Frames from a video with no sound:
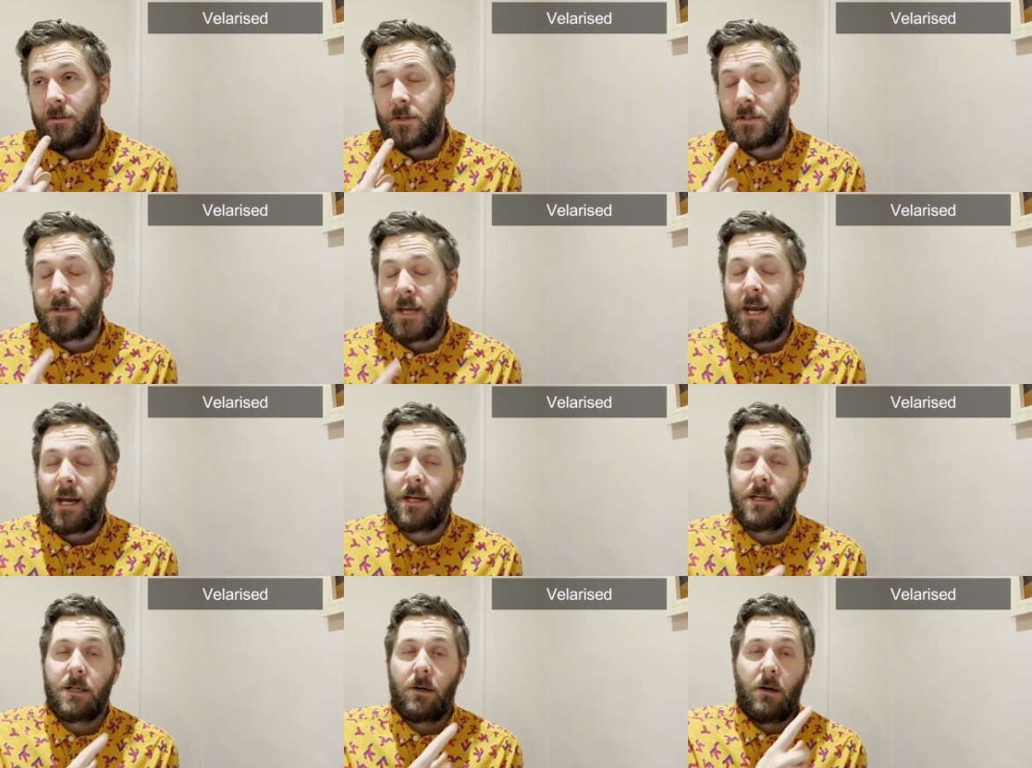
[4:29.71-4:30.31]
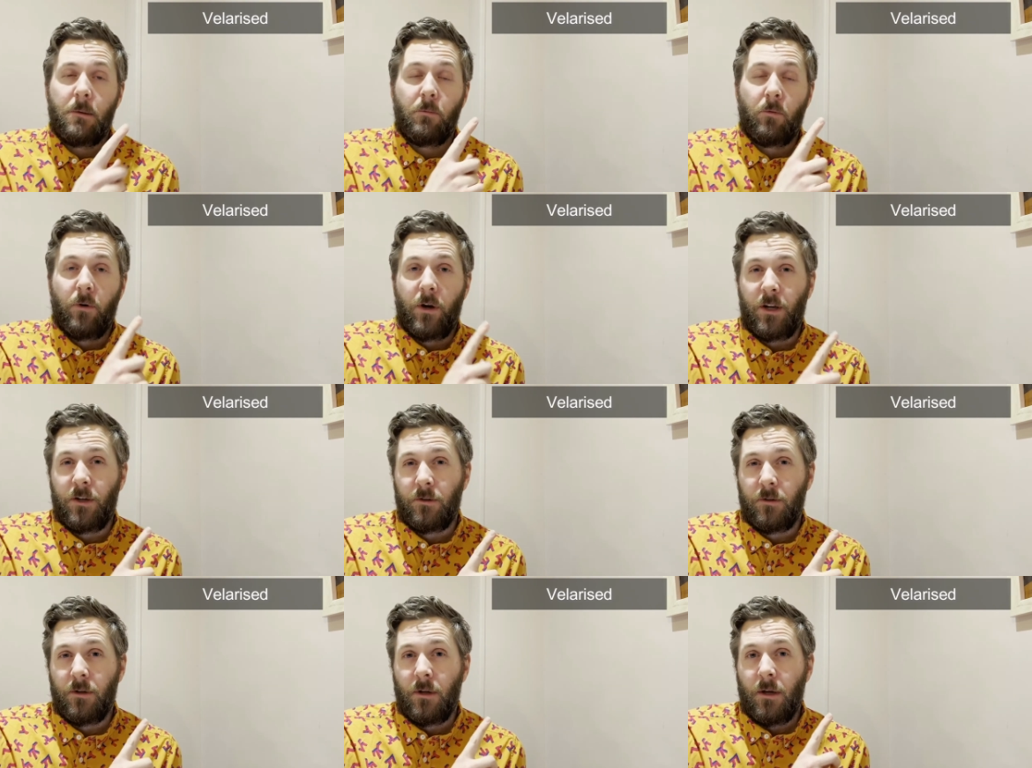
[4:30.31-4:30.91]
The secondary
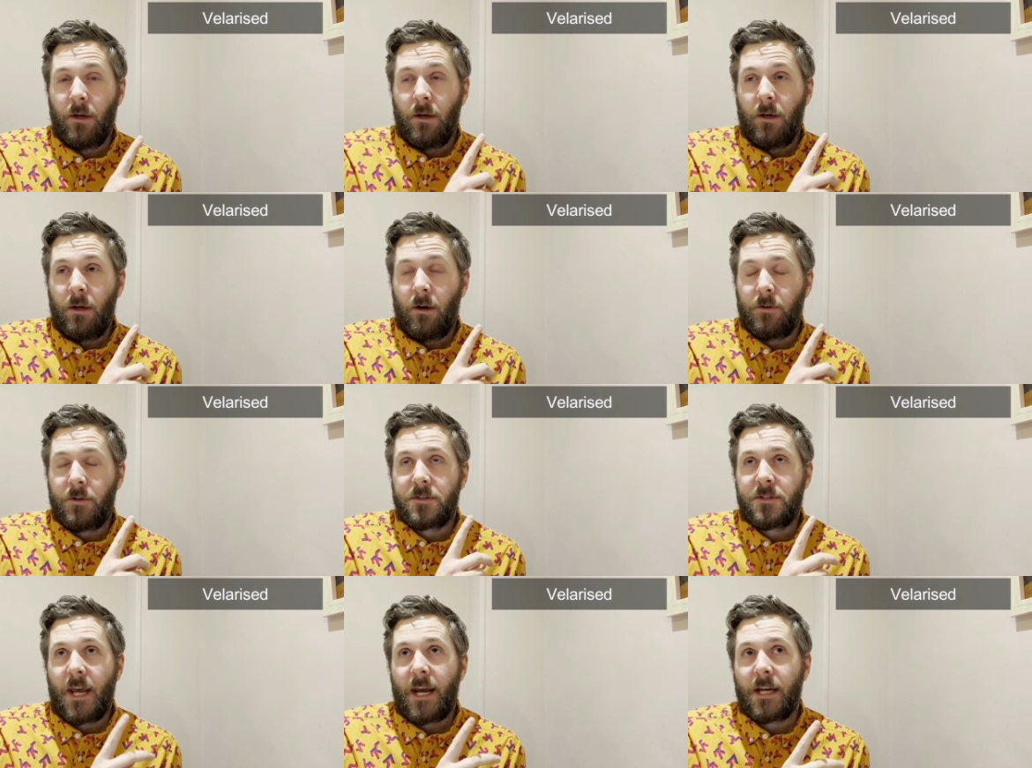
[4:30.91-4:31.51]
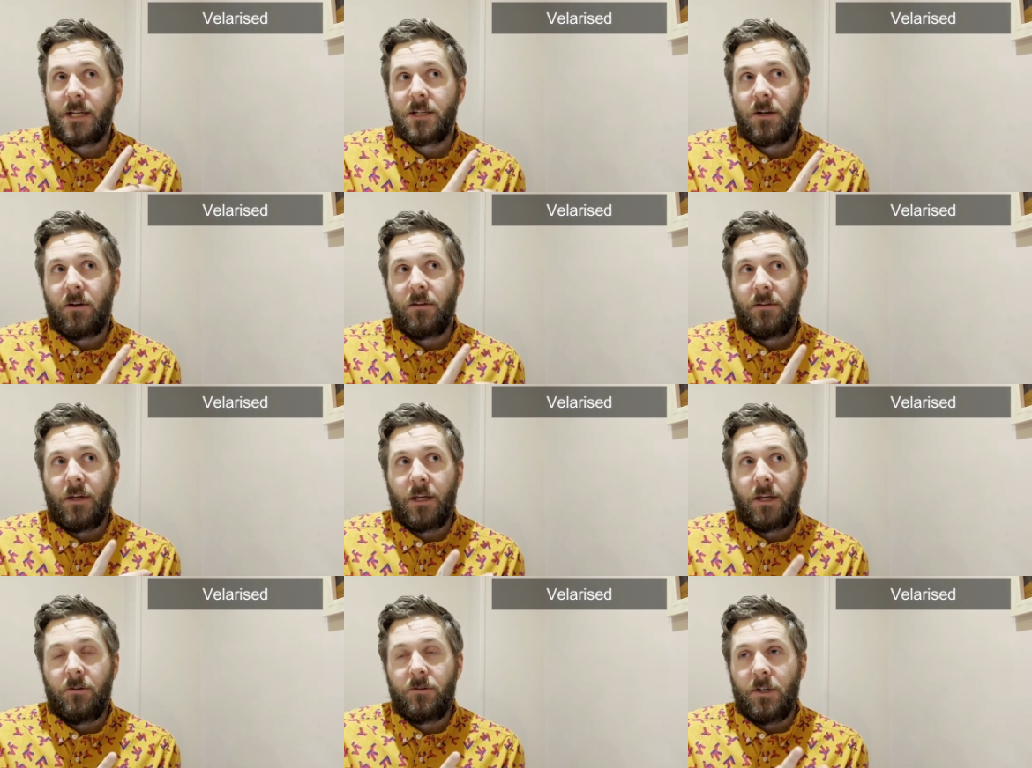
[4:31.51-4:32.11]
point, or the secondary
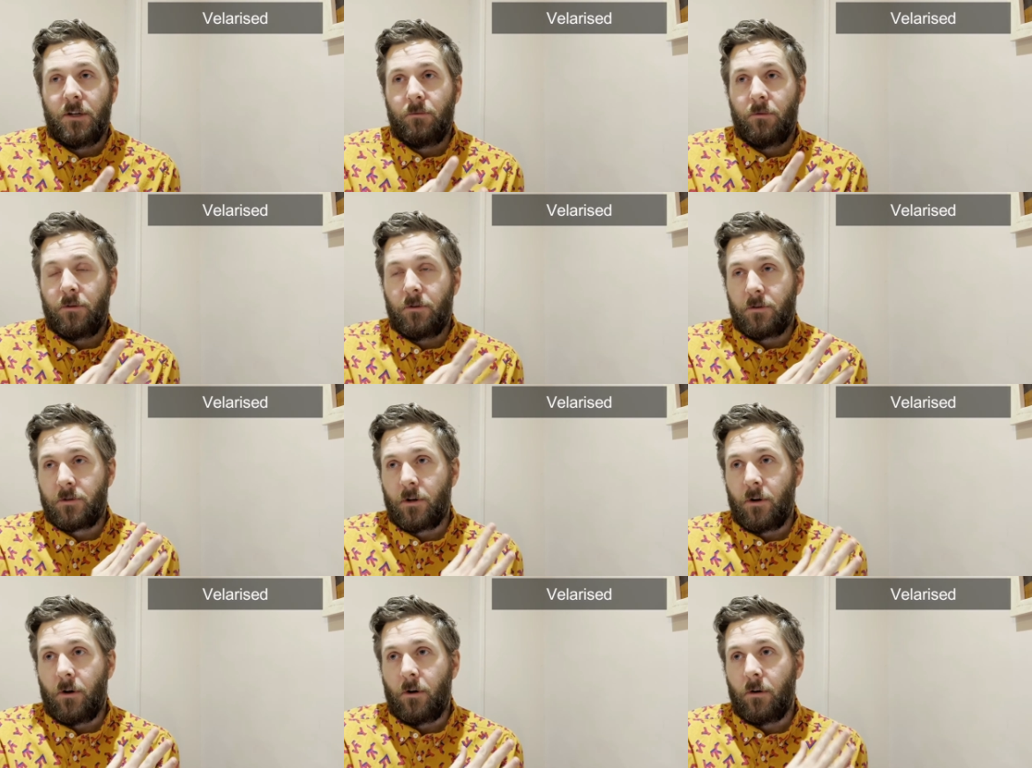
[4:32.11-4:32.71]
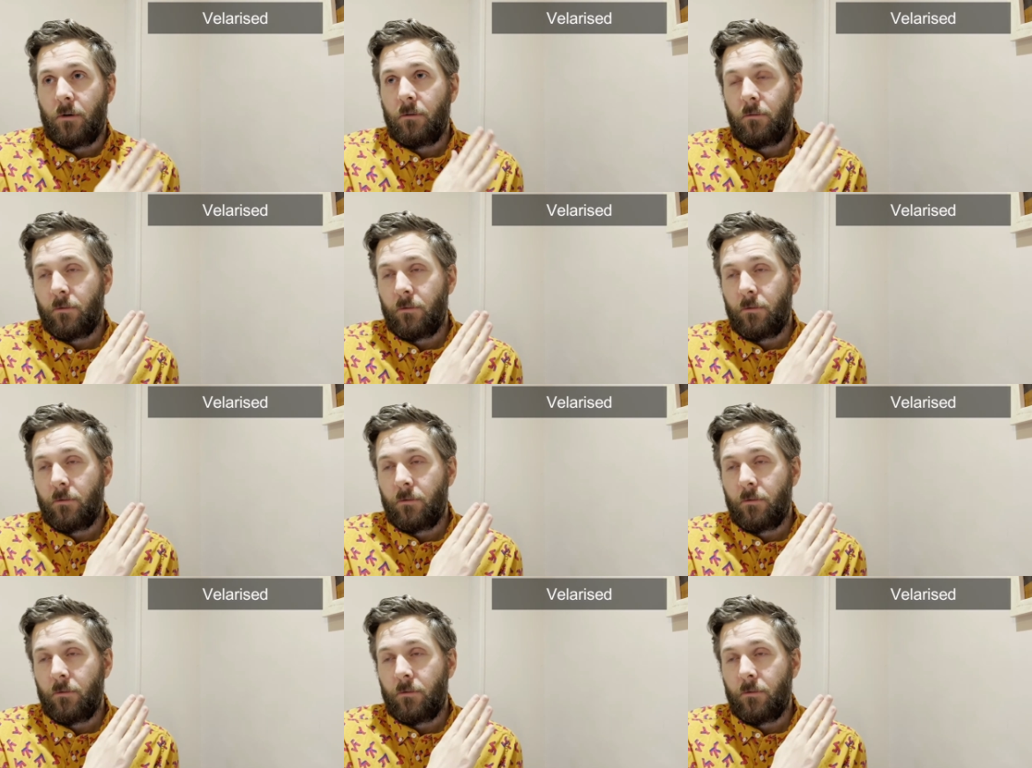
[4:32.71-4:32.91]
thing you did with your tongue,